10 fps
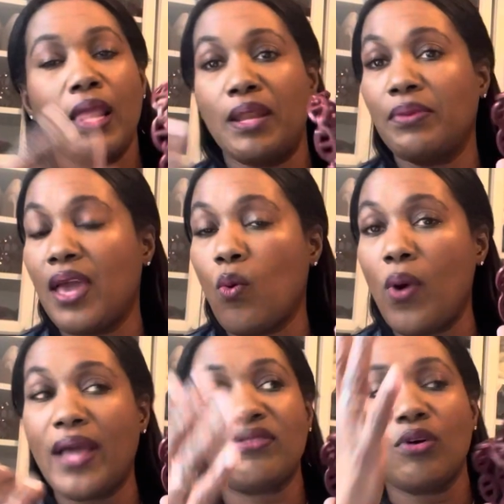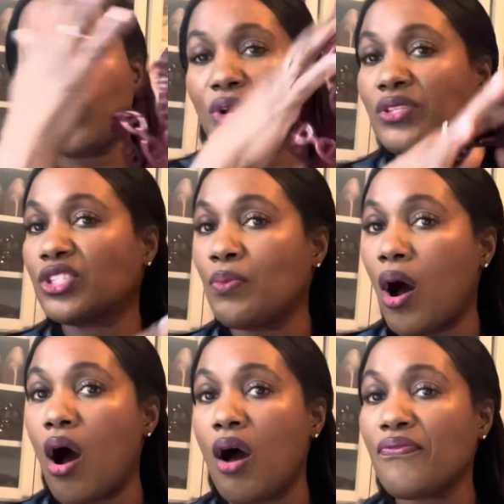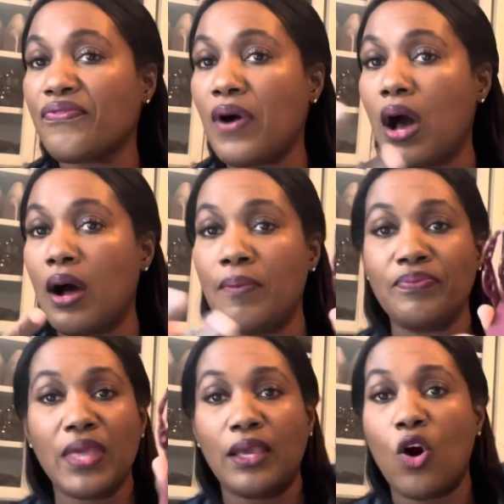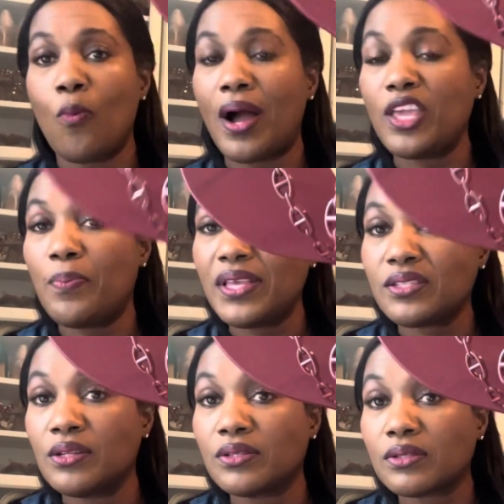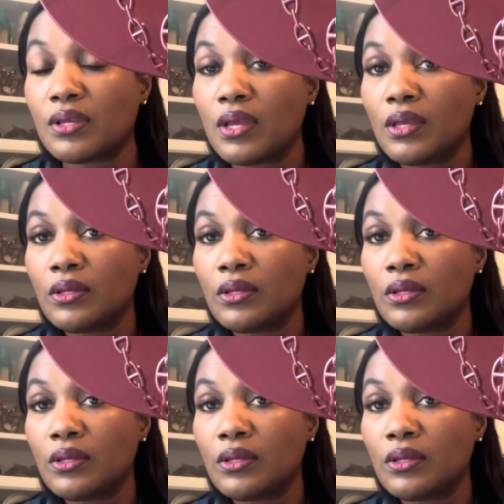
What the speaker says: let them get wet, rinse them off, and go by your business.